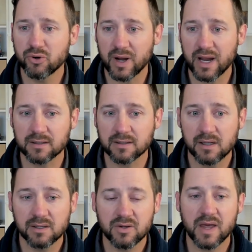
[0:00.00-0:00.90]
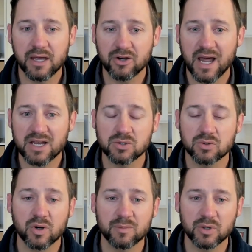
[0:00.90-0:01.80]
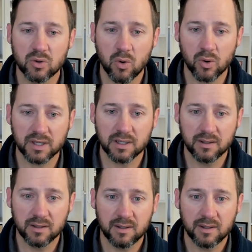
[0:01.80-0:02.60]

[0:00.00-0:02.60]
Ukraine to the International Criminal Court